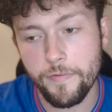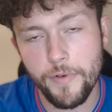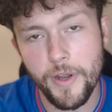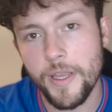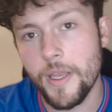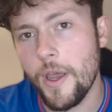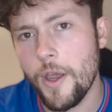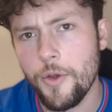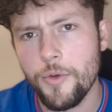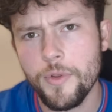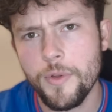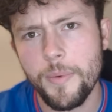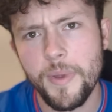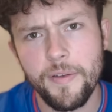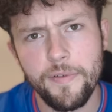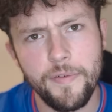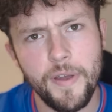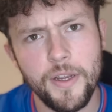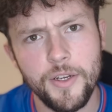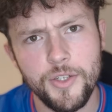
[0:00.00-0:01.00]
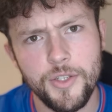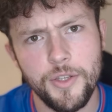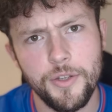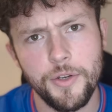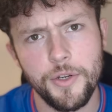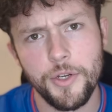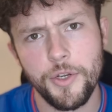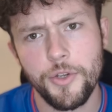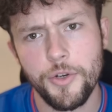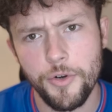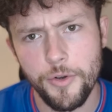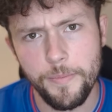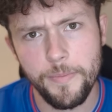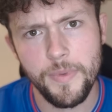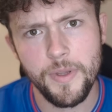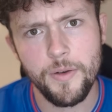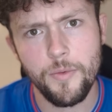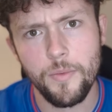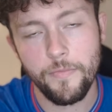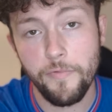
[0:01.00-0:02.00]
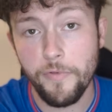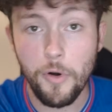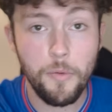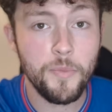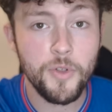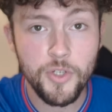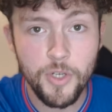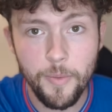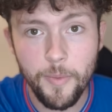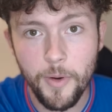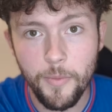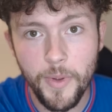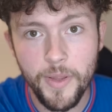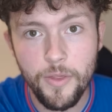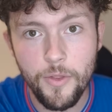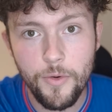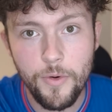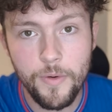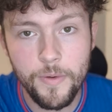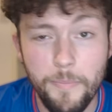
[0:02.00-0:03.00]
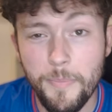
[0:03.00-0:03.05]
right, how do we fix the recruitment from the summer window?